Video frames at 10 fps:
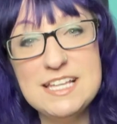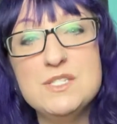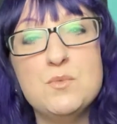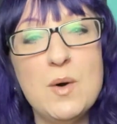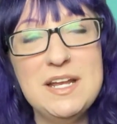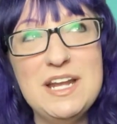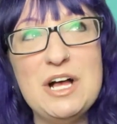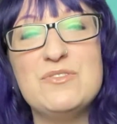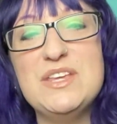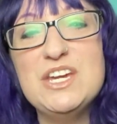is one
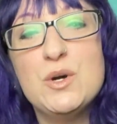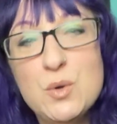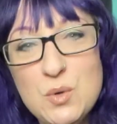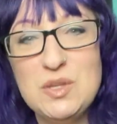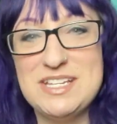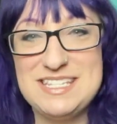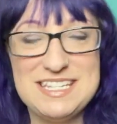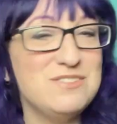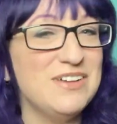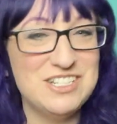of the coolest
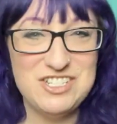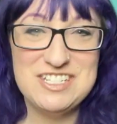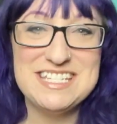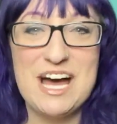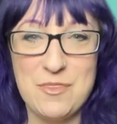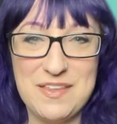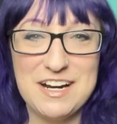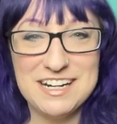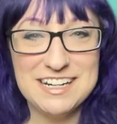inventions out there.